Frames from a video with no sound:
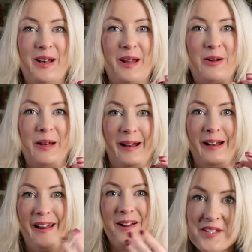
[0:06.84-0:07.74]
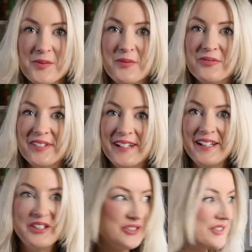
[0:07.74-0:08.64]
like crinkling. It's been
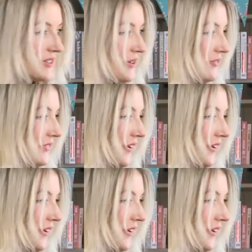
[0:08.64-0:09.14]
really good so